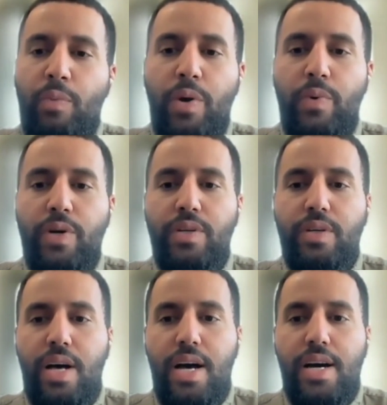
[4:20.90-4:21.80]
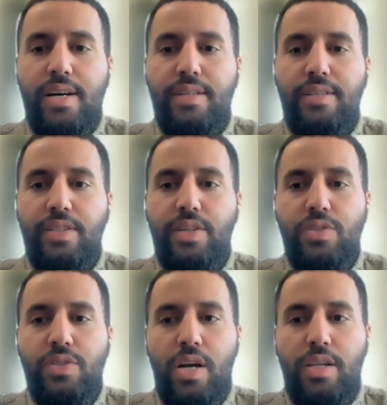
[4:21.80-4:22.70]
we will, you know,
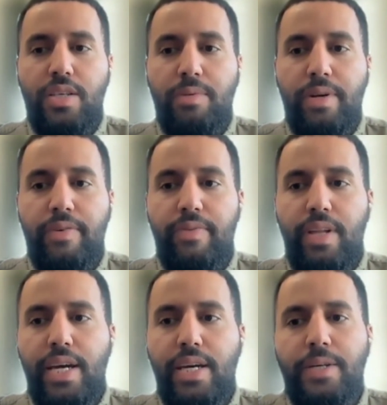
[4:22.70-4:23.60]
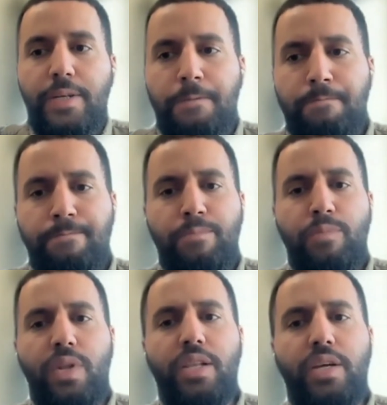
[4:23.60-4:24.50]
talk a little bit of like
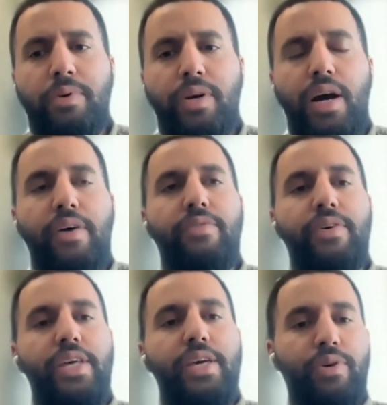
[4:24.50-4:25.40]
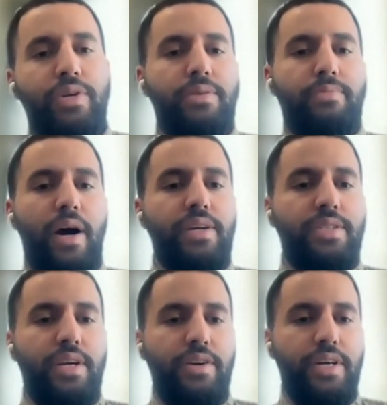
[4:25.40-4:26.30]
a little bit of the prison
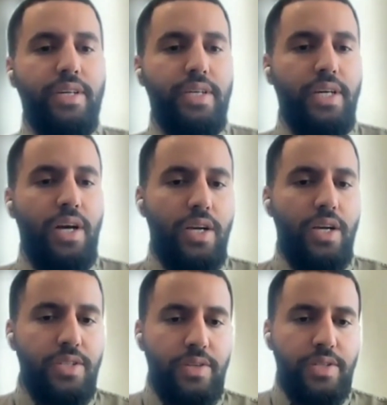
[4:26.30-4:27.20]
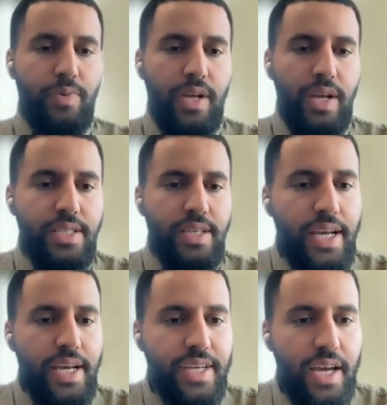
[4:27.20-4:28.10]
monastery also, as well
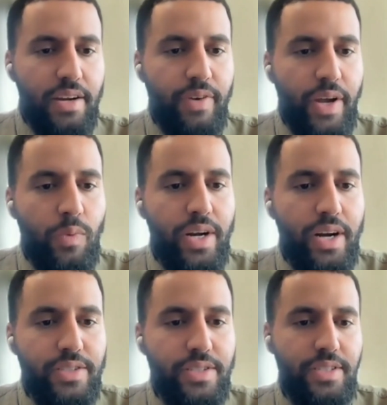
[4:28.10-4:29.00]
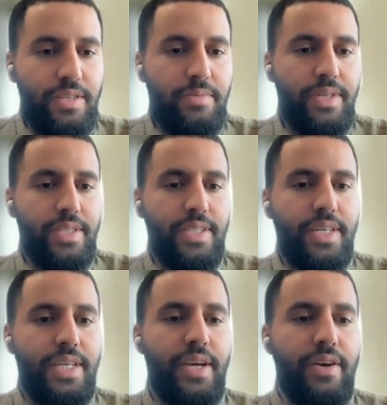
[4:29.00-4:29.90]
as kind of like what our system is
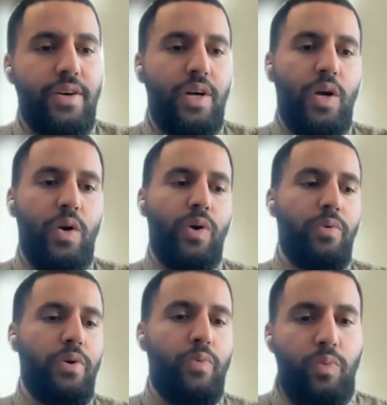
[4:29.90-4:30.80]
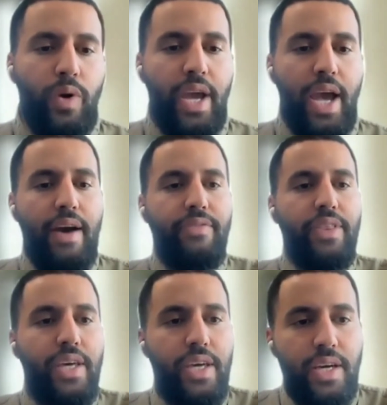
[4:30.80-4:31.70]
in there, where we have
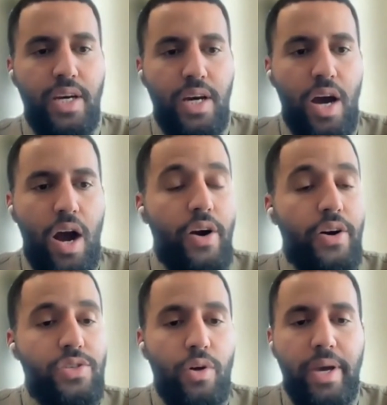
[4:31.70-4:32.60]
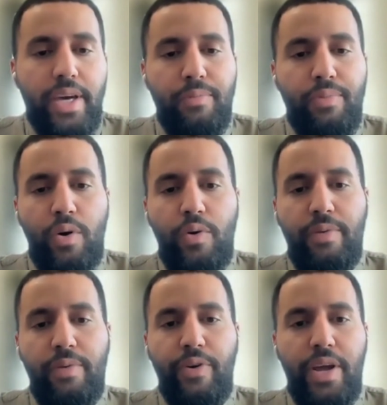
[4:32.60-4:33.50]
the Art of Soul Making
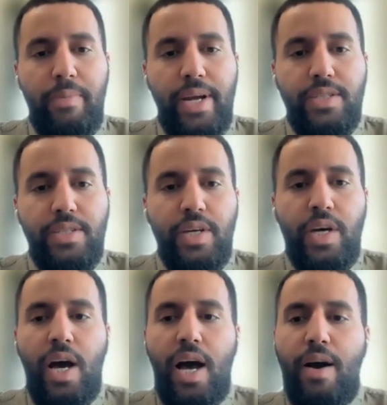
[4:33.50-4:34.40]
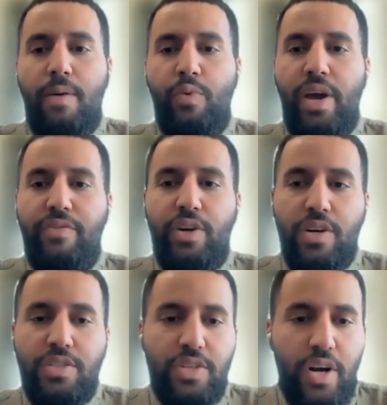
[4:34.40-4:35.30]
program for inmates. We have the
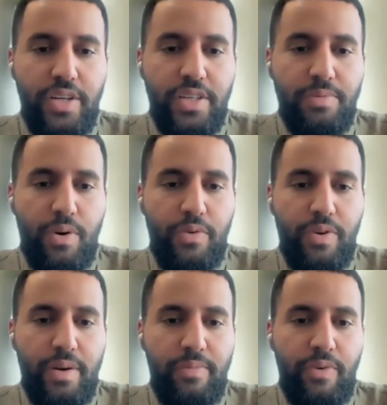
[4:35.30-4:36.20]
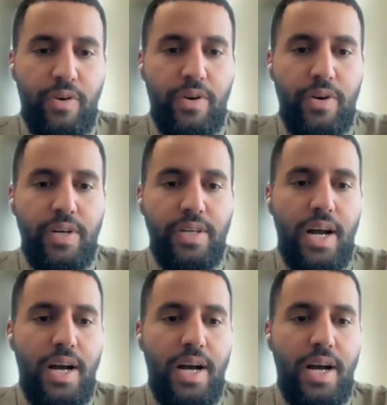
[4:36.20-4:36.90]
Garcia Guardians program for